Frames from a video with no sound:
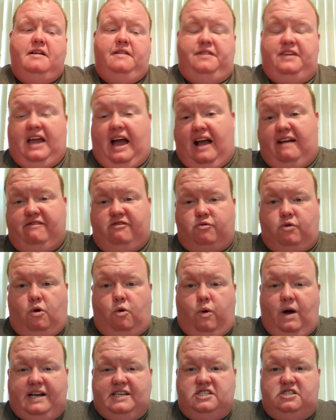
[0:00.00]
the IVE's
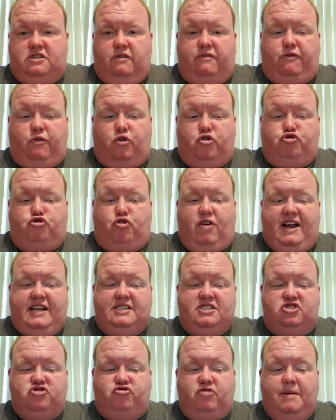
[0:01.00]
request for
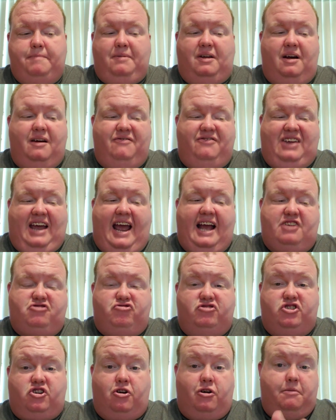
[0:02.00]
transcript of tax
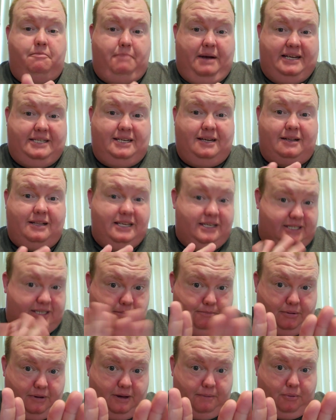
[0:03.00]
return. Basically,
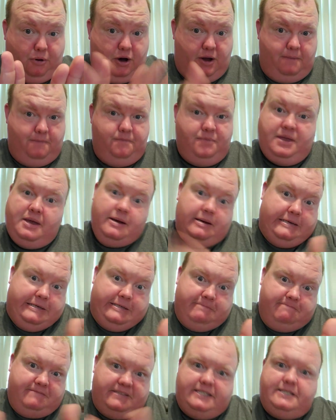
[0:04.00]
simply put,
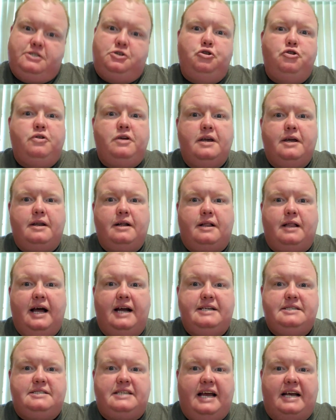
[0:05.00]
this is so you can get a
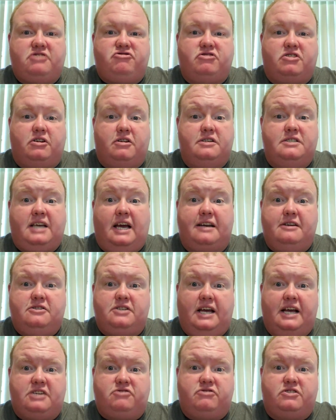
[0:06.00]
client's tax return, a signer's tax